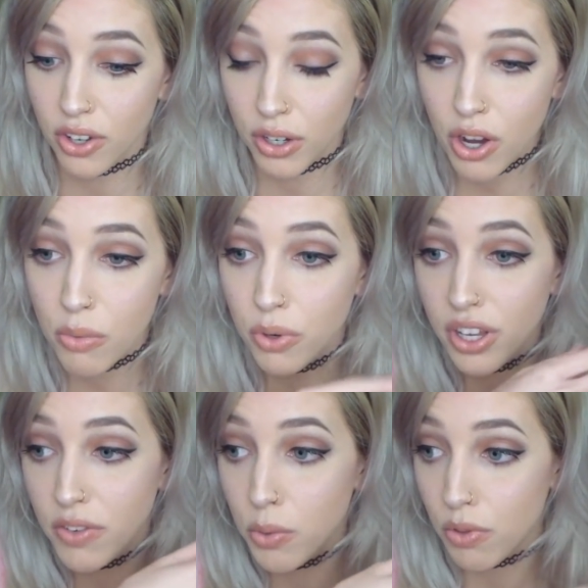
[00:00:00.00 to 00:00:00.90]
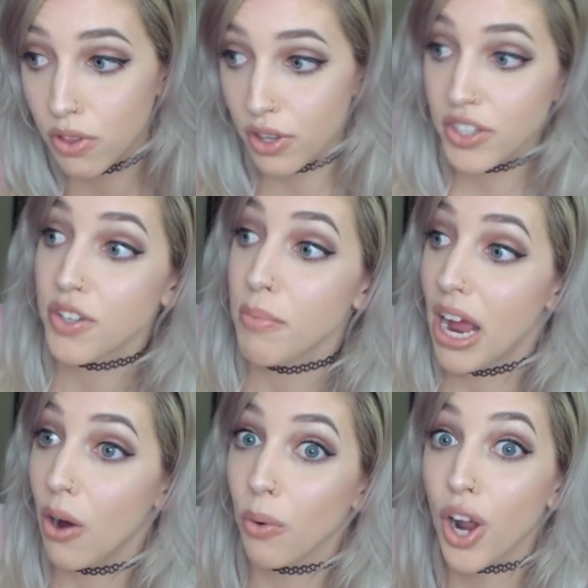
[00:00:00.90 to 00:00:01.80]
They're like, oh, we'll give you this
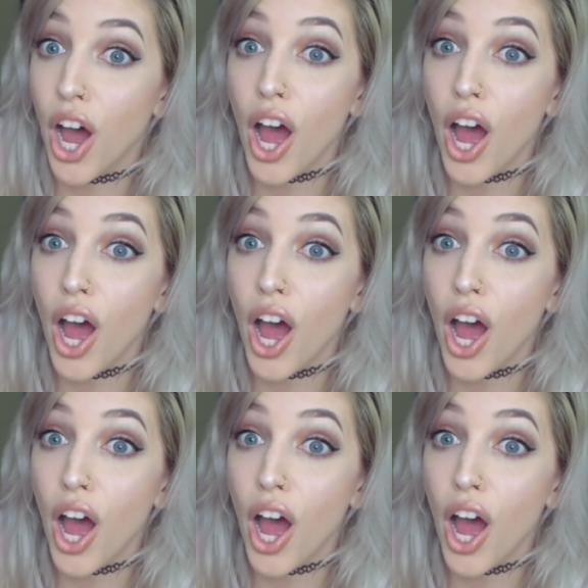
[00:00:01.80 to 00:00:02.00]
amount